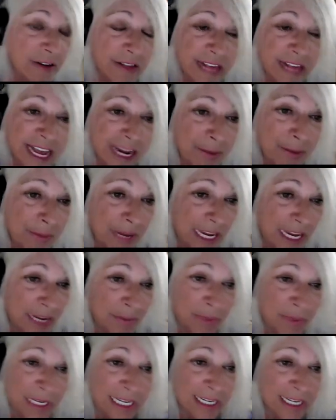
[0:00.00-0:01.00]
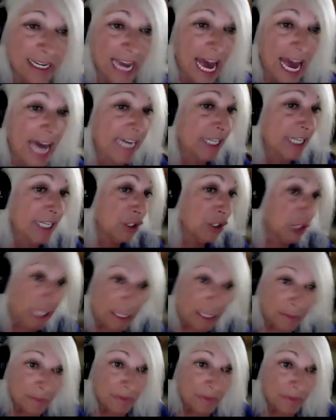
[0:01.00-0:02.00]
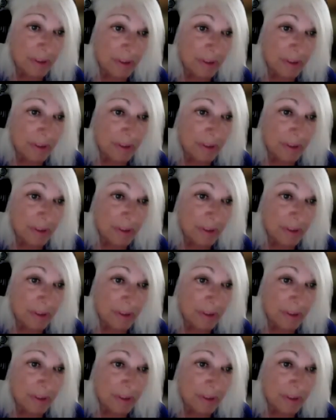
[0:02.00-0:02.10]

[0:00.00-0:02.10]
They may be at a gym.